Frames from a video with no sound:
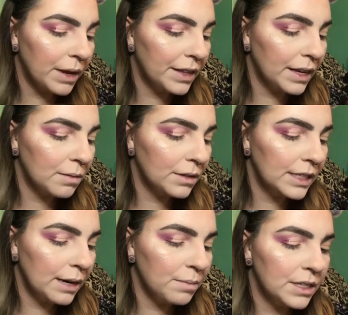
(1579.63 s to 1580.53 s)
But I think I'm going
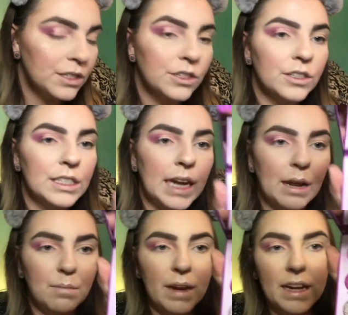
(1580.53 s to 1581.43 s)
to take Mr.
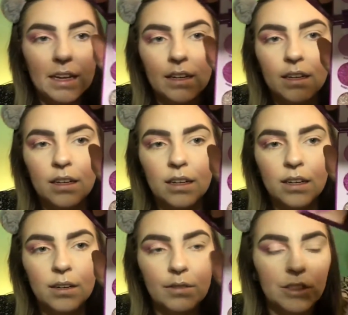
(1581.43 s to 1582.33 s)
Sandman,
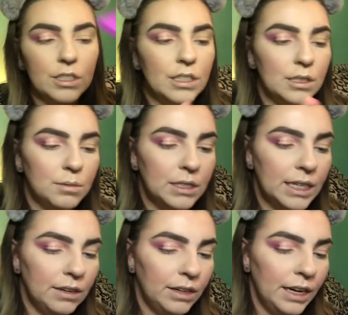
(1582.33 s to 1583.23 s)
which is this one
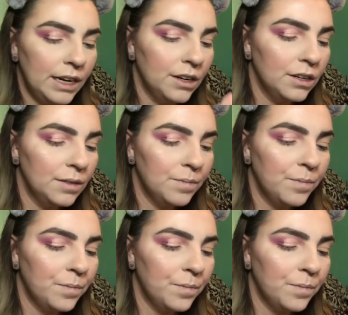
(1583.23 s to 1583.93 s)
down here.